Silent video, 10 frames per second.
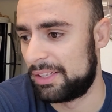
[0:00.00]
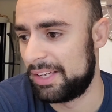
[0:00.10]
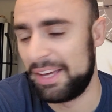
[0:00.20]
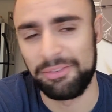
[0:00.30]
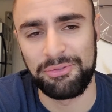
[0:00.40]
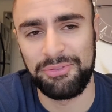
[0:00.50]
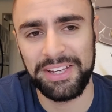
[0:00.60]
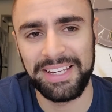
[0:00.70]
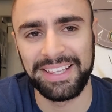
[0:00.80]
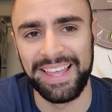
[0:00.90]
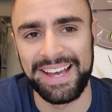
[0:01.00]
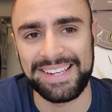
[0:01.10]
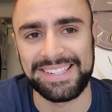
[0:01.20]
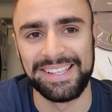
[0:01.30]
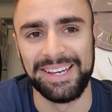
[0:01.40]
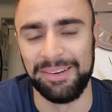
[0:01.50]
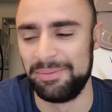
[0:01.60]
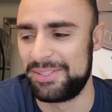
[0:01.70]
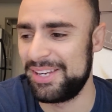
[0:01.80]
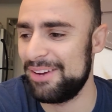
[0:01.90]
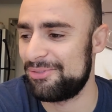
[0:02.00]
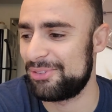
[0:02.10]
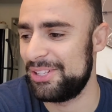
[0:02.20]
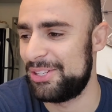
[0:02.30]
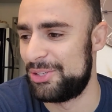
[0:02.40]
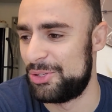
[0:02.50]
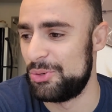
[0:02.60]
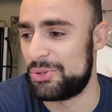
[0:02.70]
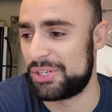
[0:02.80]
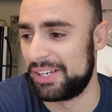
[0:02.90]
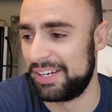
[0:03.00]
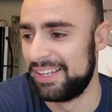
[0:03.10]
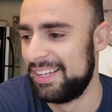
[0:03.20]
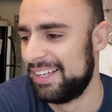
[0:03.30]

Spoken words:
a fitting last name. Jeffrey Duchin